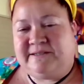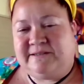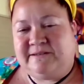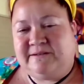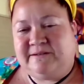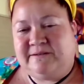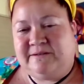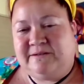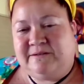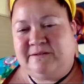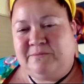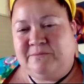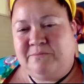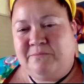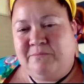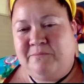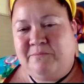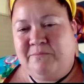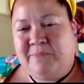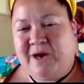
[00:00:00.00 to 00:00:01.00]
and
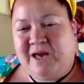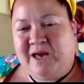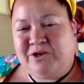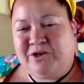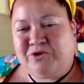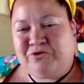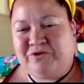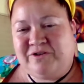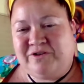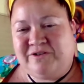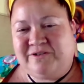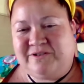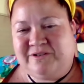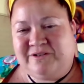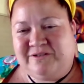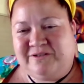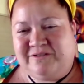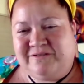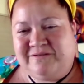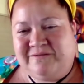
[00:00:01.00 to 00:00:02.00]
mantras
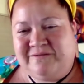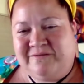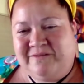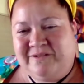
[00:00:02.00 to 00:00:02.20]
and